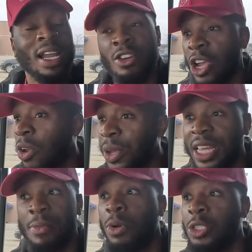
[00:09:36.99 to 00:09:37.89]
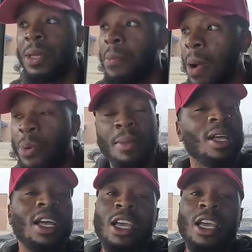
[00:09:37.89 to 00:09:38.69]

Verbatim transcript: I know y'all don't get it. What you mean by prep?